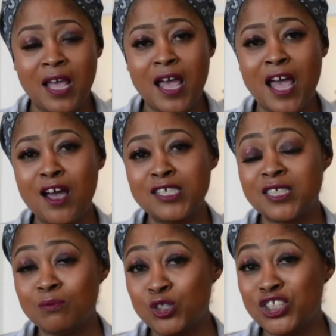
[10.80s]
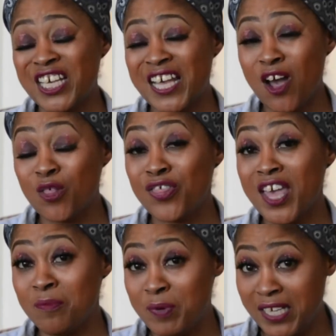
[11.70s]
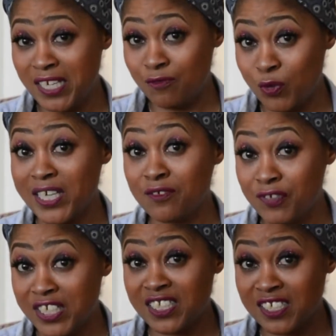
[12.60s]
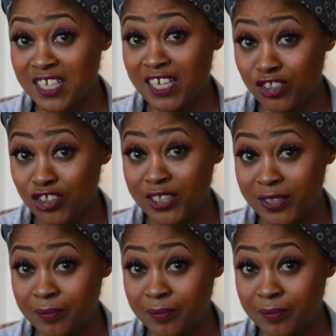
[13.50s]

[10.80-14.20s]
I asked them to share how they believe we can fix this country.